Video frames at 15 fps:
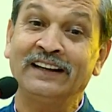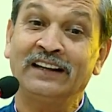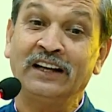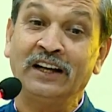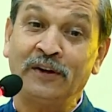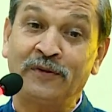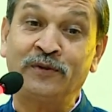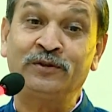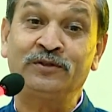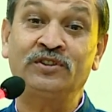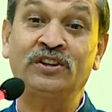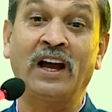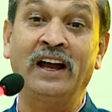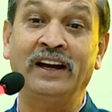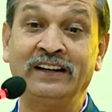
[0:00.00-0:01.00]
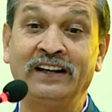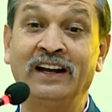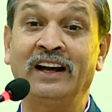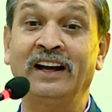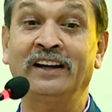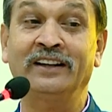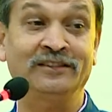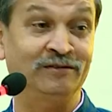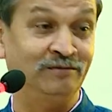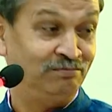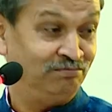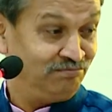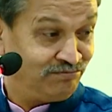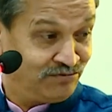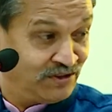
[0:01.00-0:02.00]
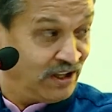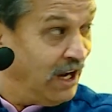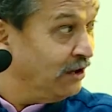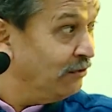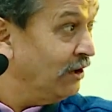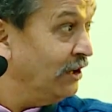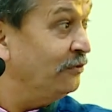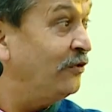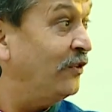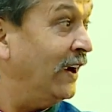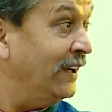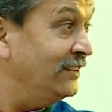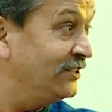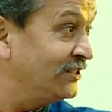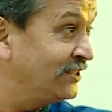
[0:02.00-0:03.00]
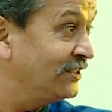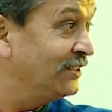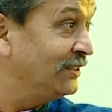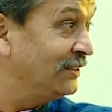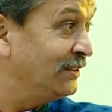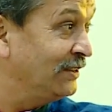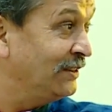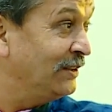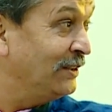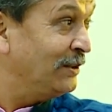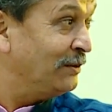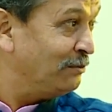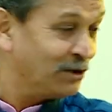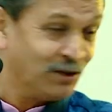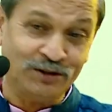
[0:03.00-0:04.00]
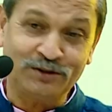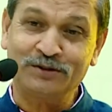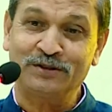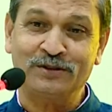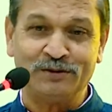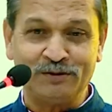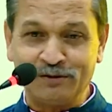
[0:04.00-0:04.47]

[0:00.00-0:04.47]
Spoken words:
if China and Taiwan fights, because